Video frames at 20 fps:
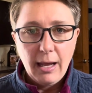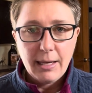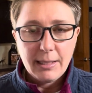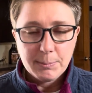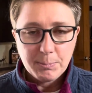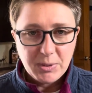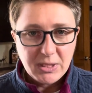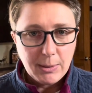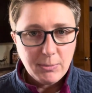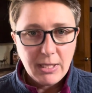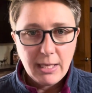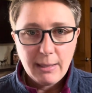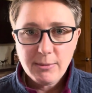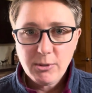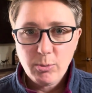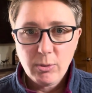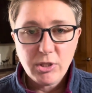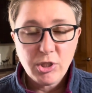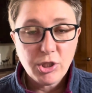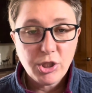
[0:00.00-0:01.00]
Sometimes
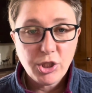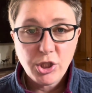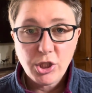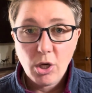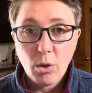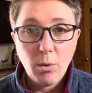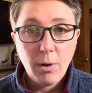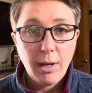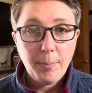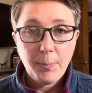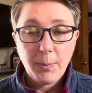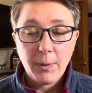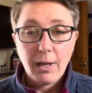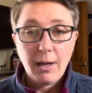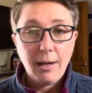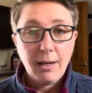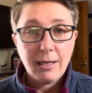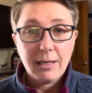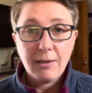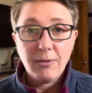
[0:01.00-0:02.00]
we just show up
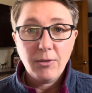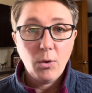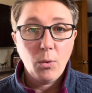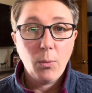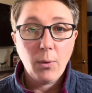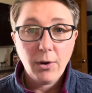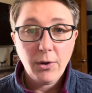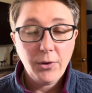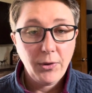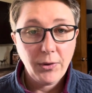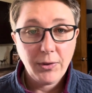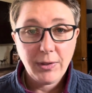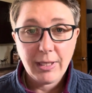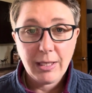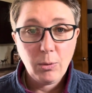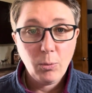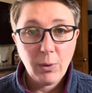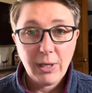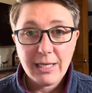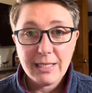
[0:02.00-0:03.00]
in the world
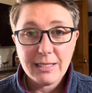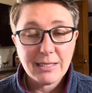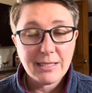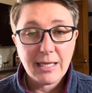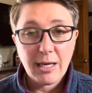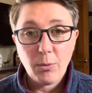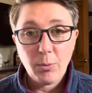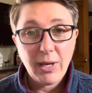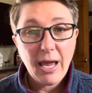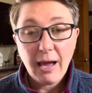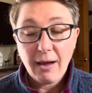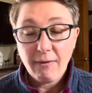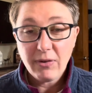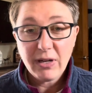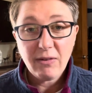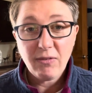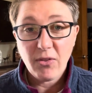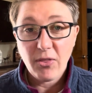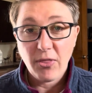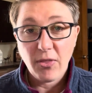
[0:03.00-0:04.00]
in ways that we haven't
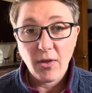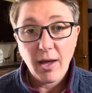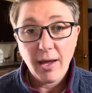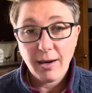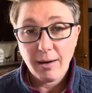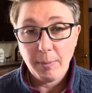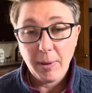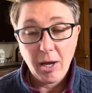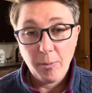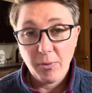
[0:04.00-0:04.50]
even thought about